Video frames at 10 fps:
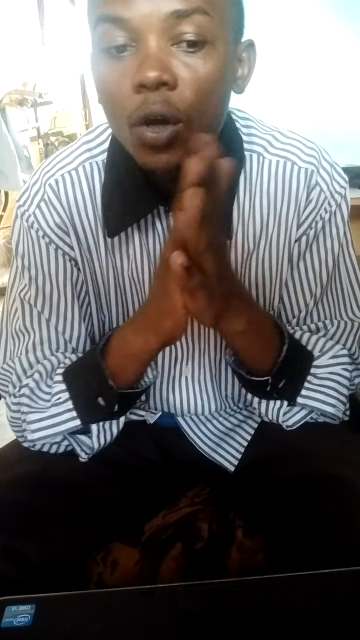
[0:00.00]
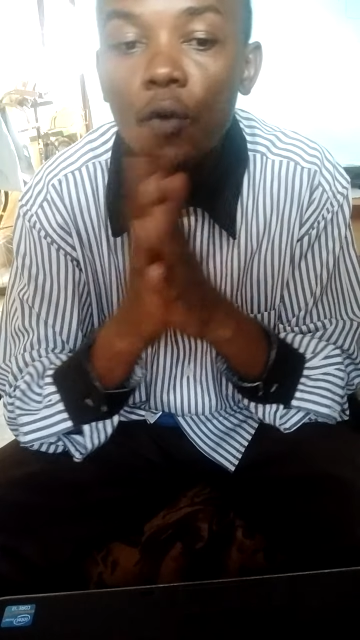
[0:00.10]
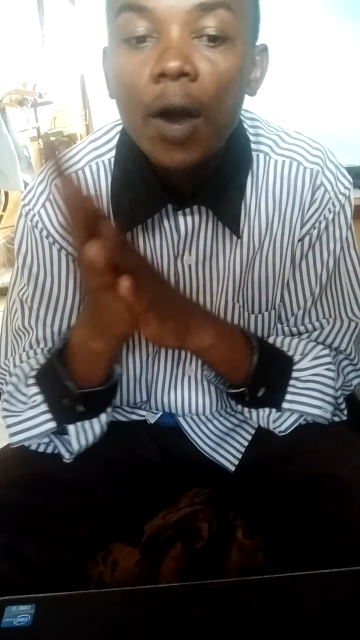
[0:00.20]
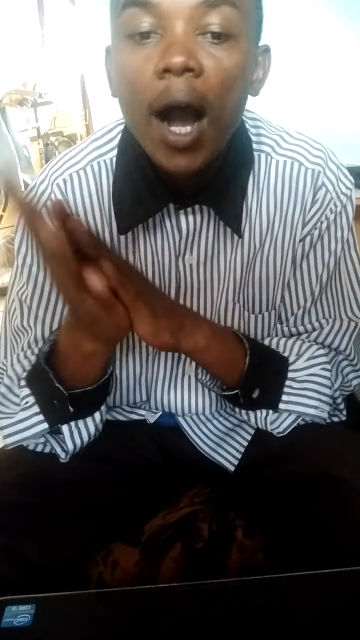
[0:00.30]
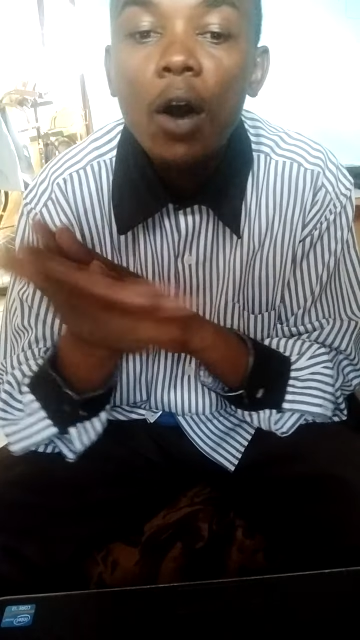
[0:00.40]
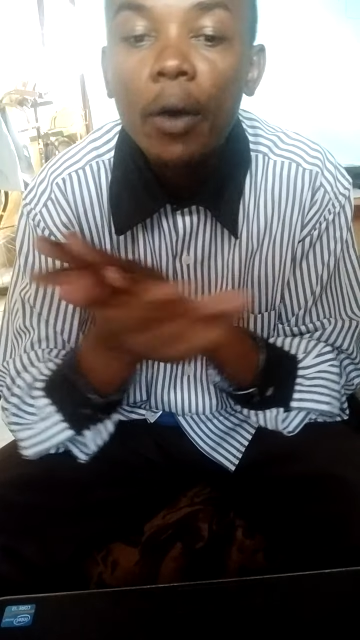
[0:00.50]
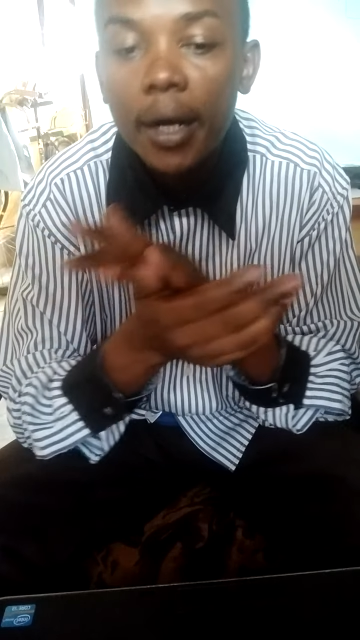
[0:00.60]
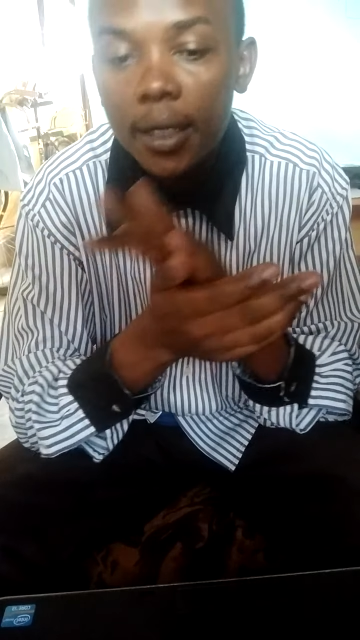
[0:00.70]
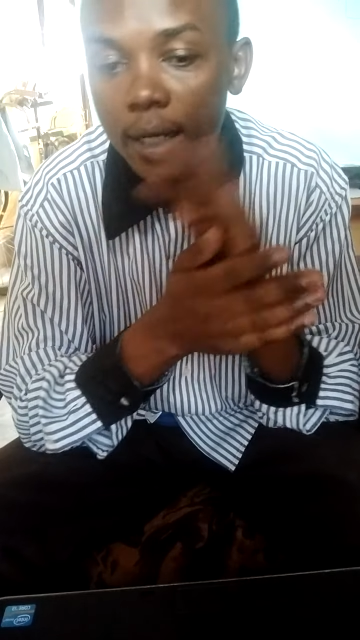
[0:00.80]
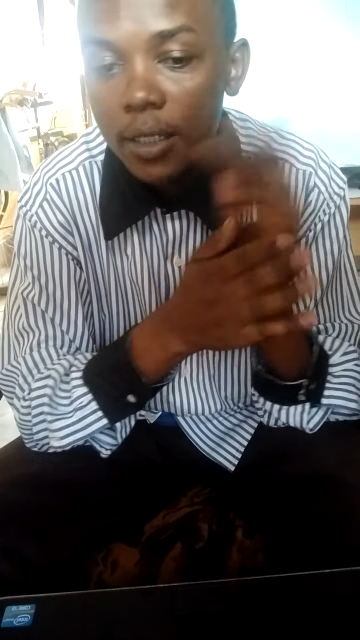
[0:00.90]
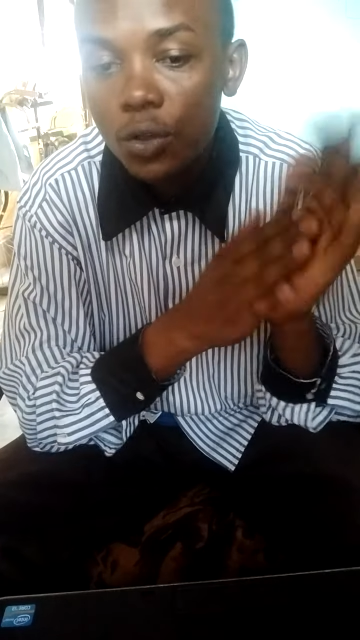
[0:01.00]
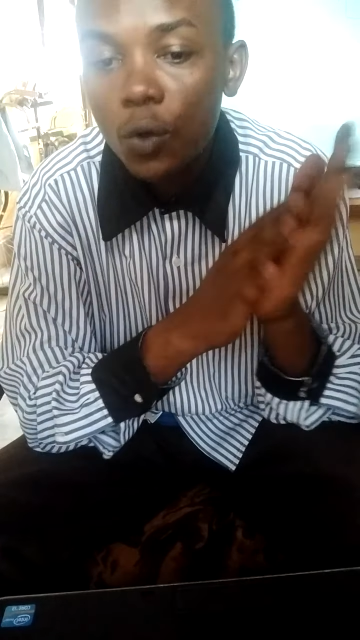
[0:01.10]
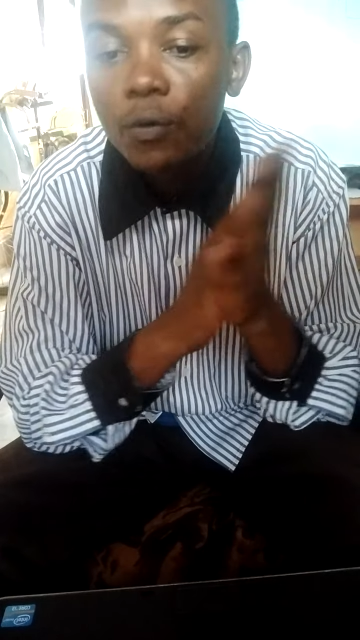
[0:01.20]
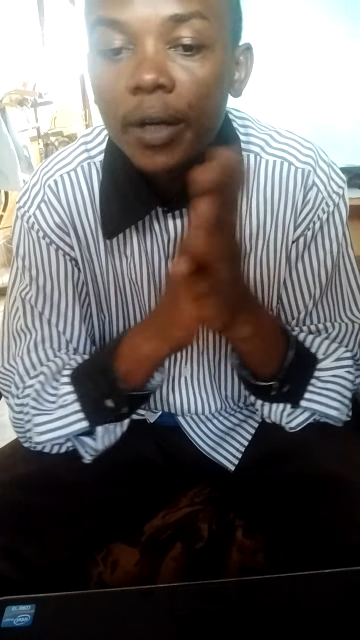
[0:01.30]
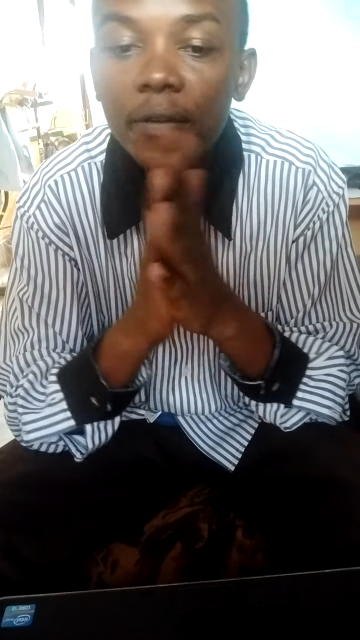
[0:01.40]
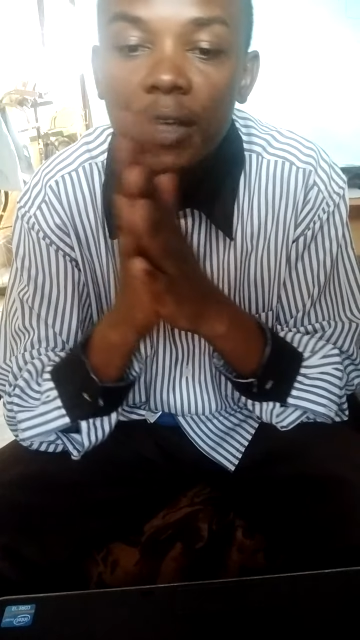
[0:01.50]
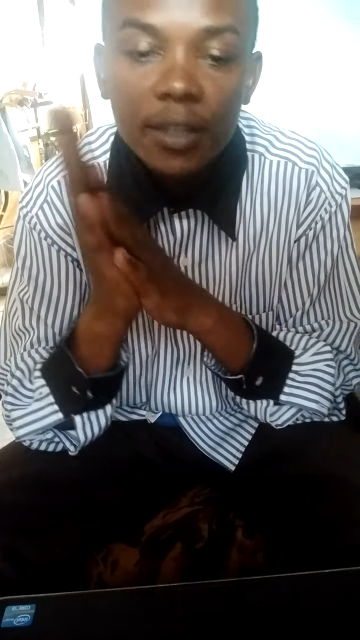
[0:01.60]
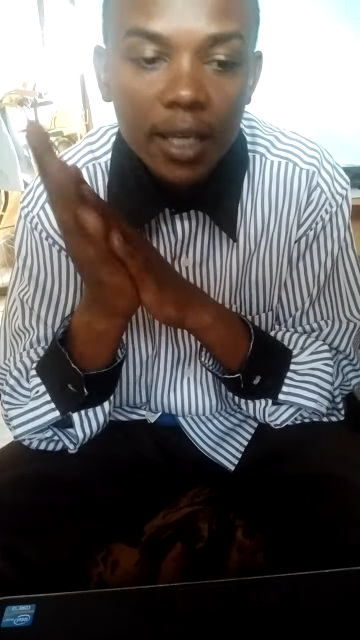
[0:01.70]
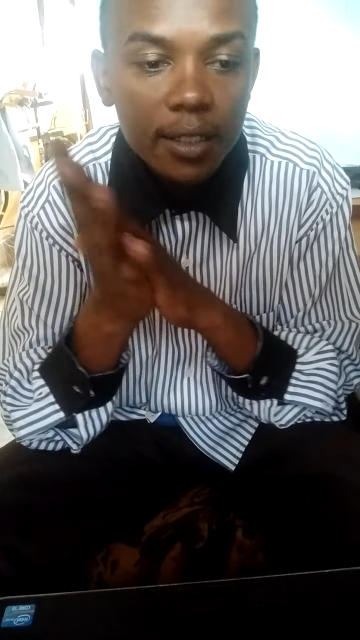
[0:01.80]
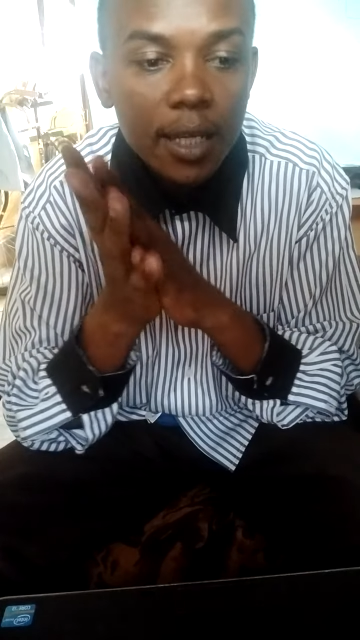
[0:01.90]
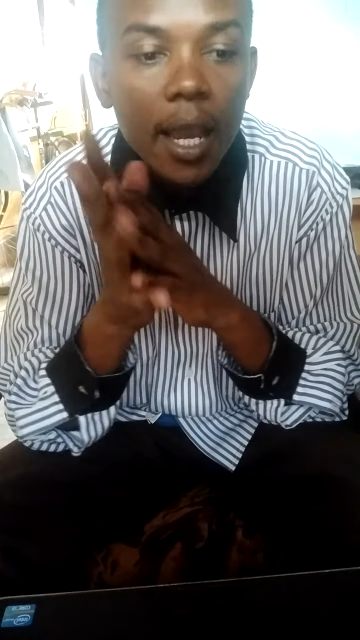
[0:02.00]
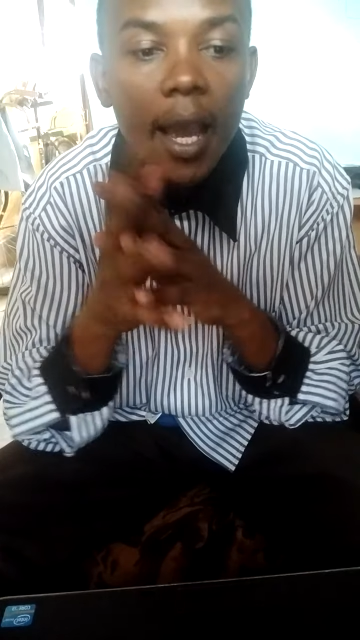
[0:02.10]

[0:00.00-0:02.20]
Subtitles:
of how characteristics of living things